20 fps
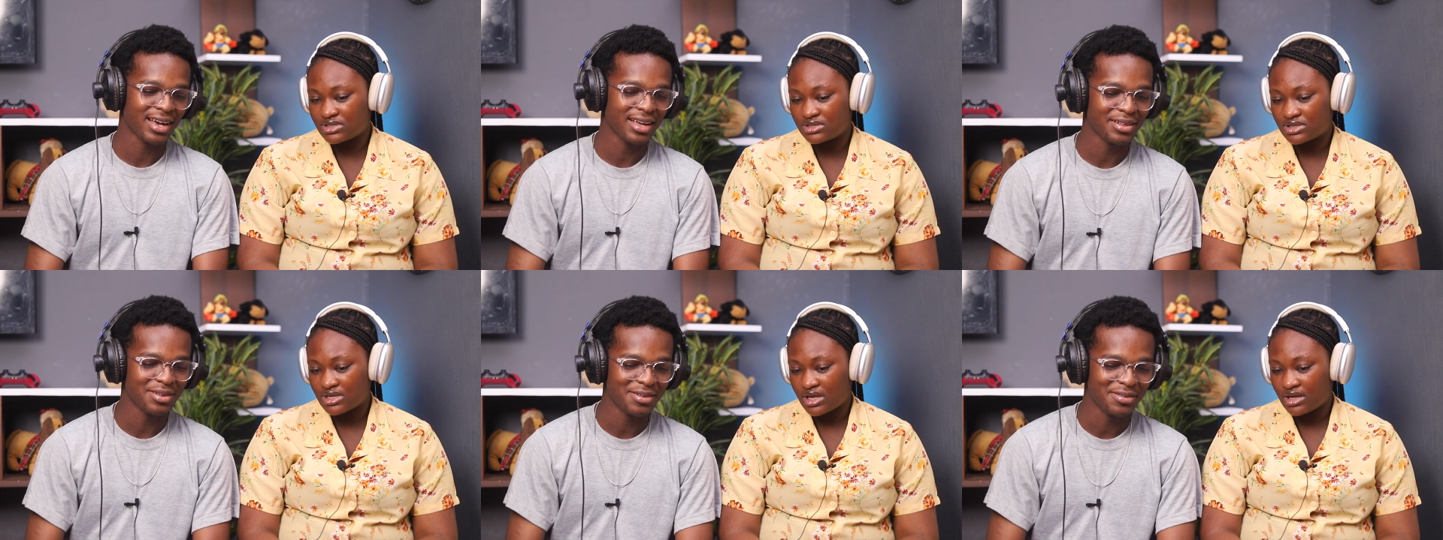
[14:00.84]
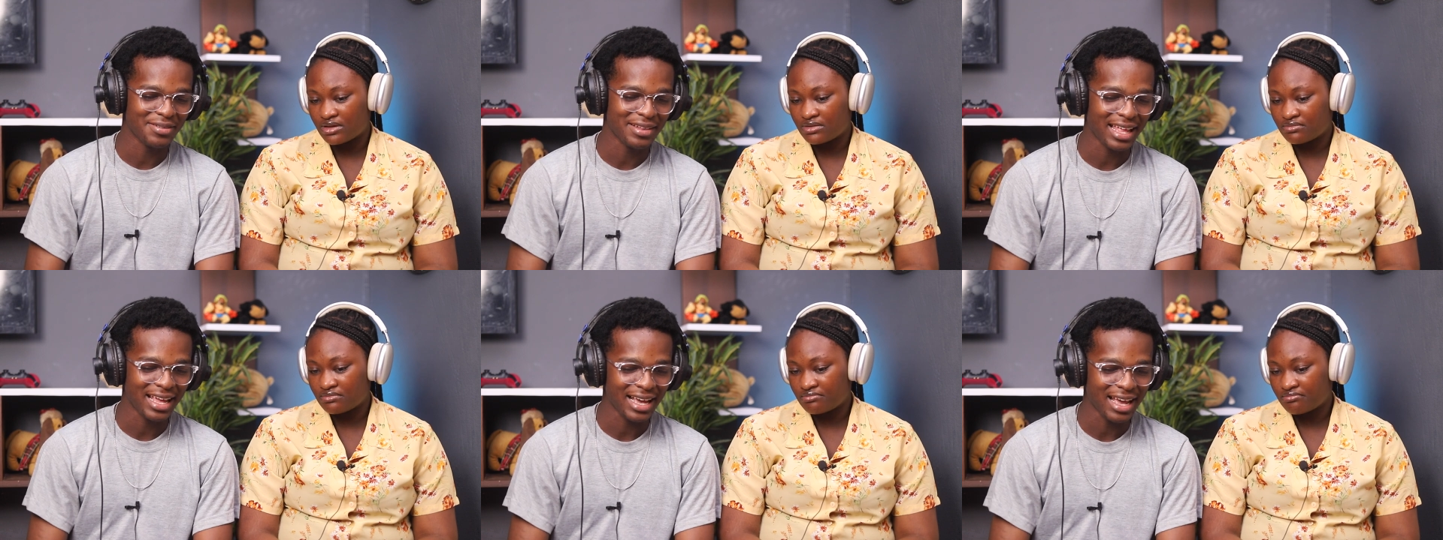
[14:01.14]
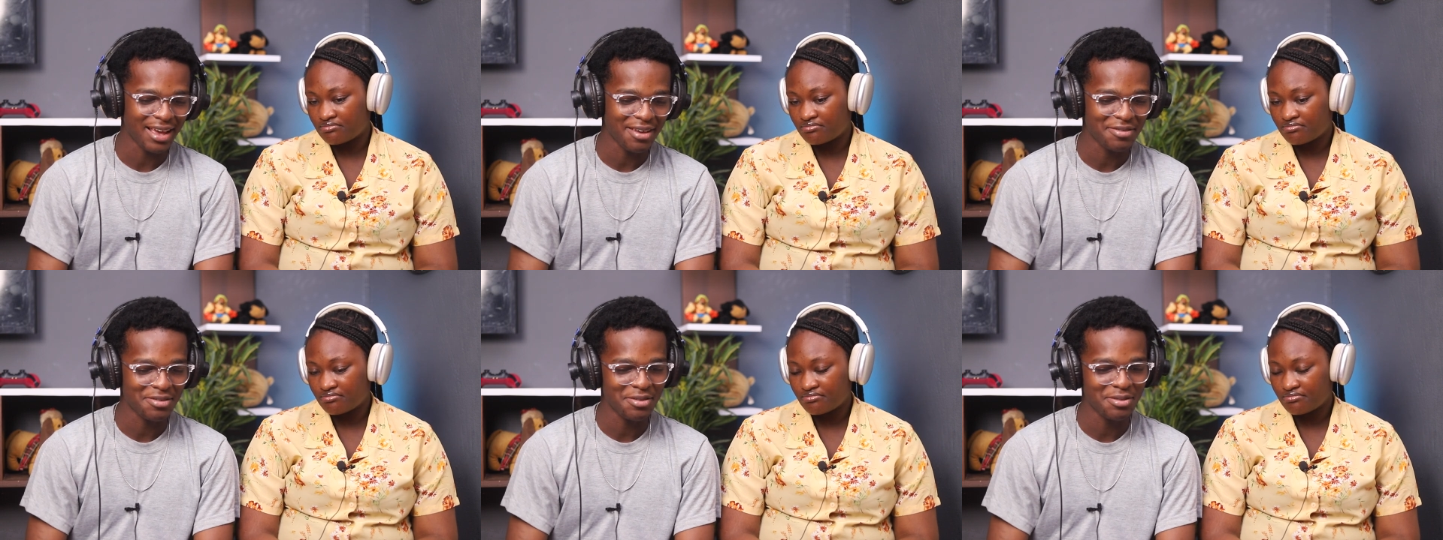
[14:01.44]
Speaker 1: kind of like
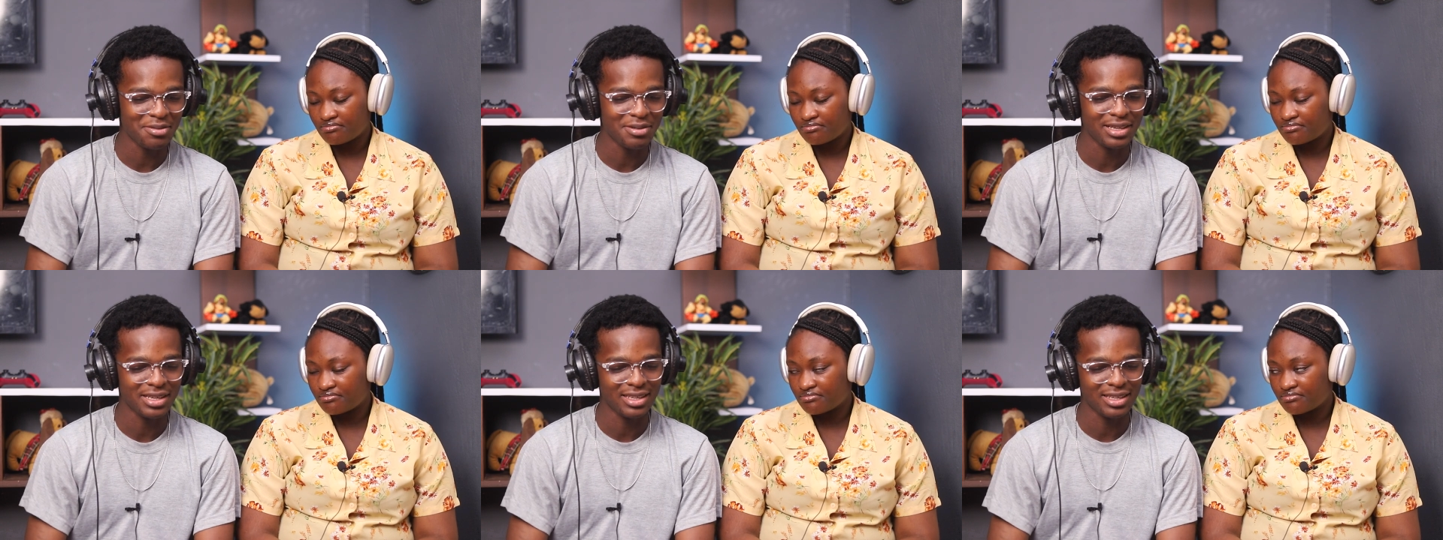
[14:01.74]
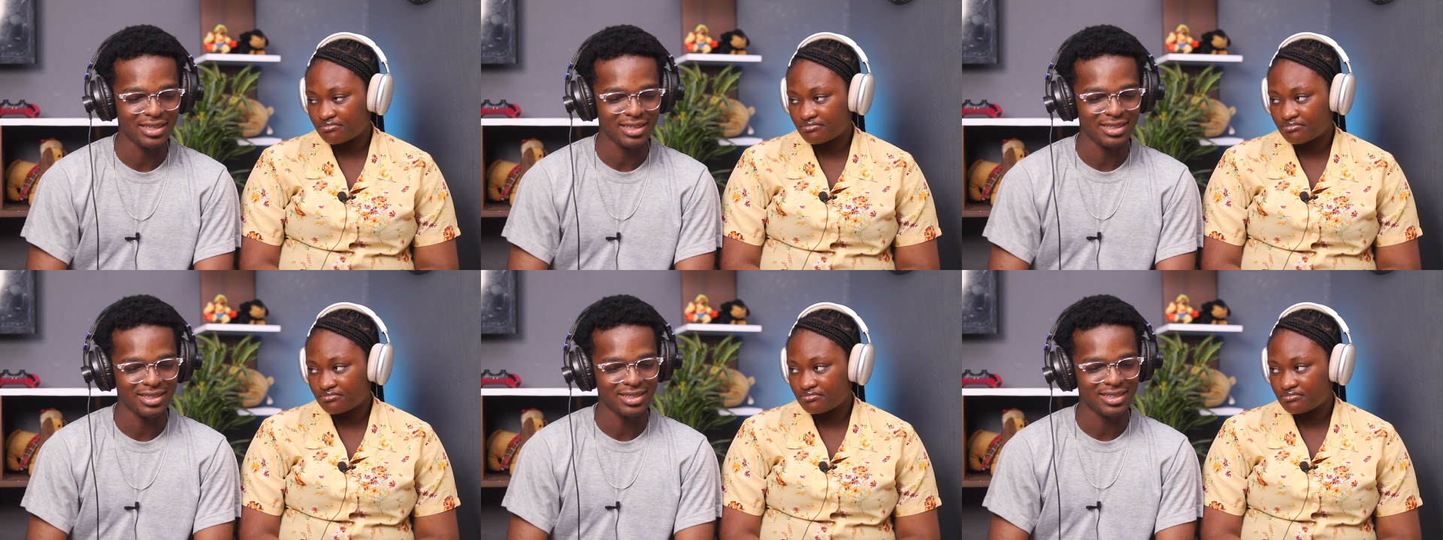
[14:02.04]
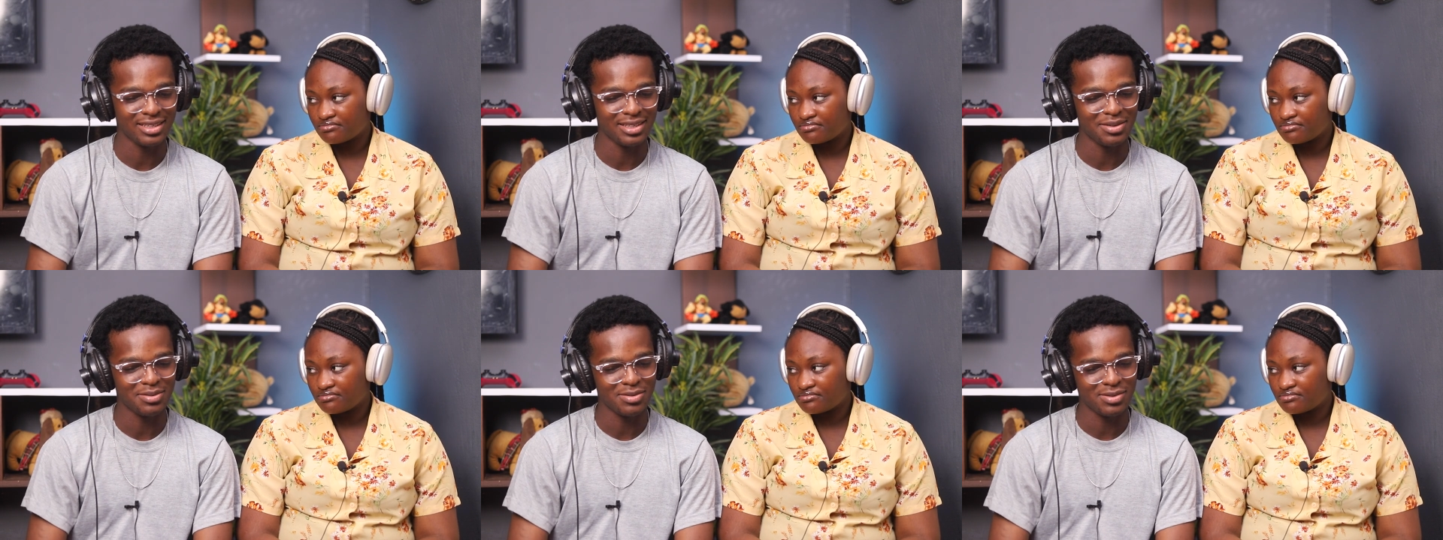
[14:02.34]
I feel
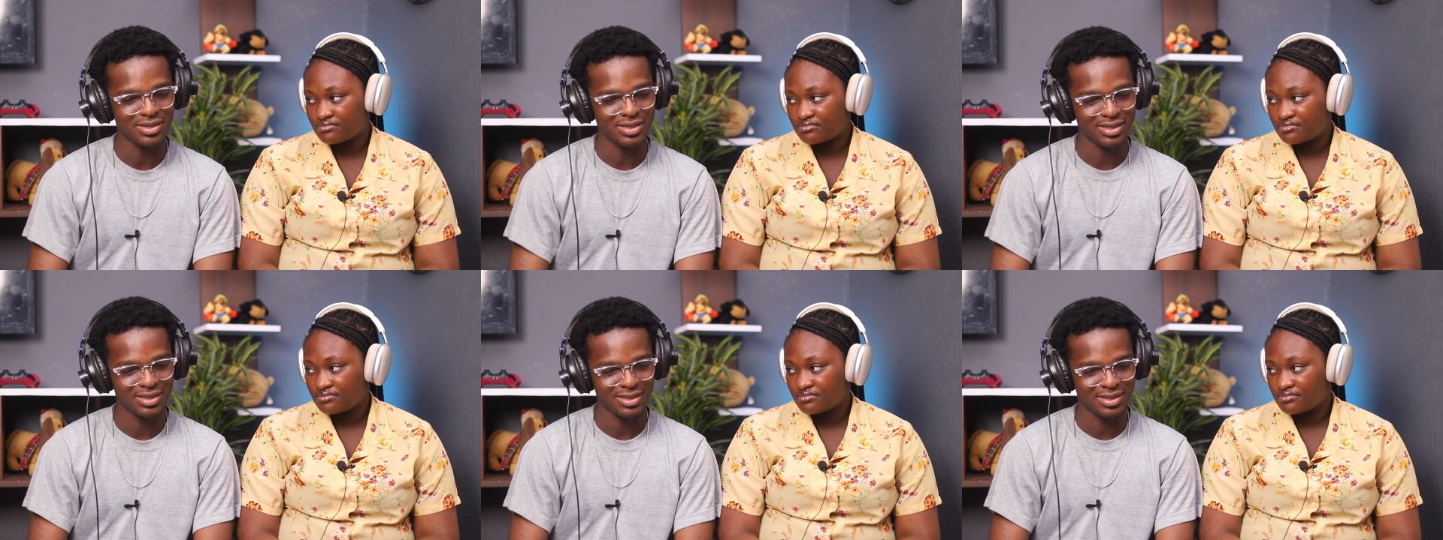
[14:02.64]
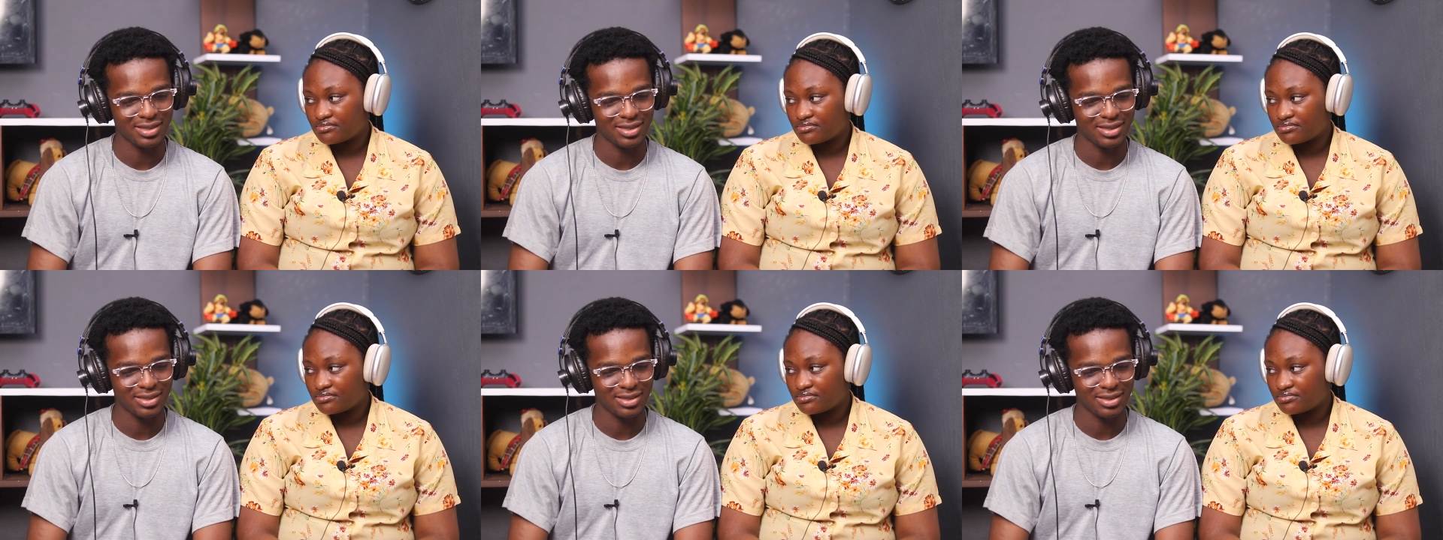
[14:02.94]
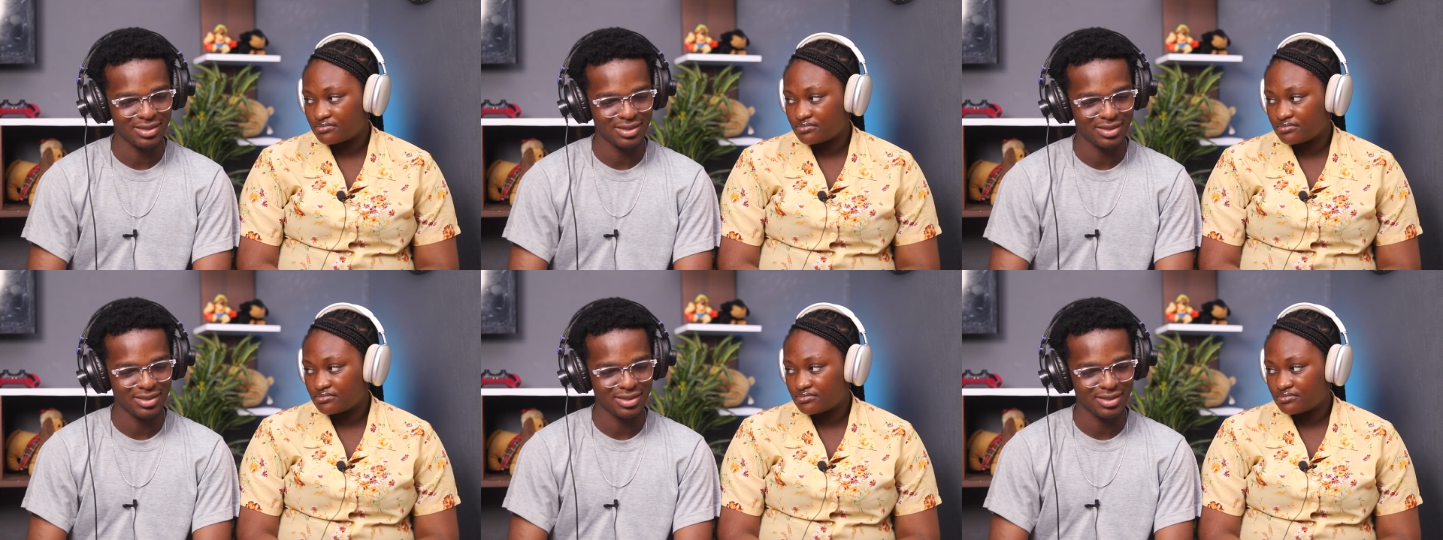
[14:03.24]
he was